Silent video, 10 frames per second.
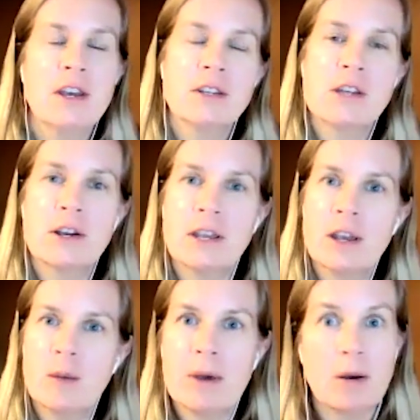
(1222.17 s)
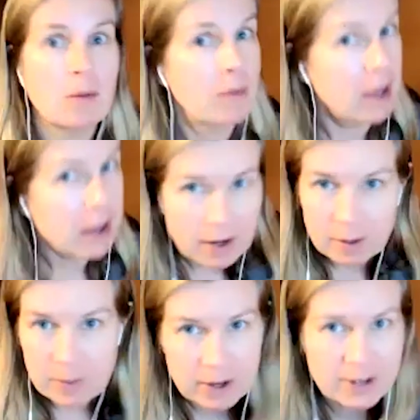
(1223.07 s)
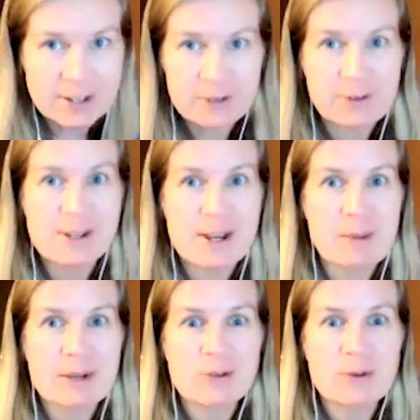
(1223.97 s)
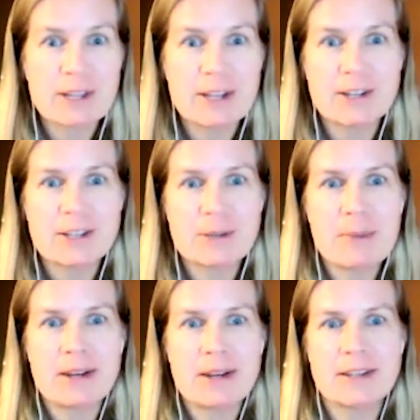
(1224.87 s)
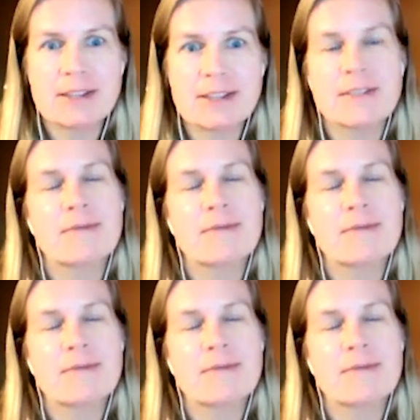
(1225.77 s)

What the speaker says: talking about many, many different topics related to maintenance.